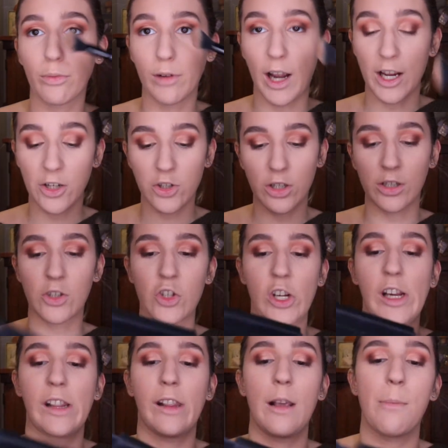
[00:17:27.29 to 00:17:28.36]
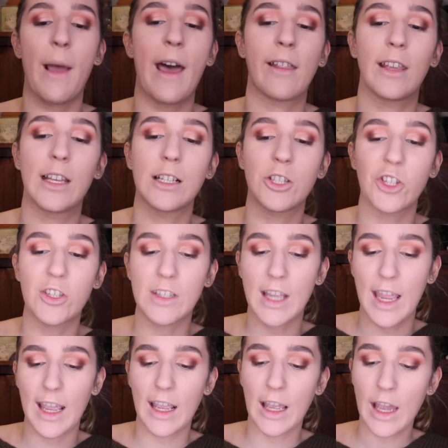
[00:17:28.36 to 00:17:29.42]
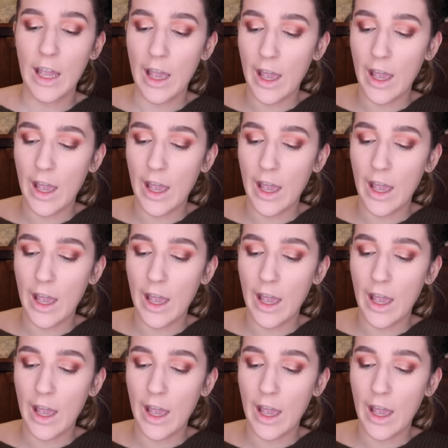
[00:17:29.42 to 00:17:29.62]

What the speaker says: brush and the Shade and Light palette and just take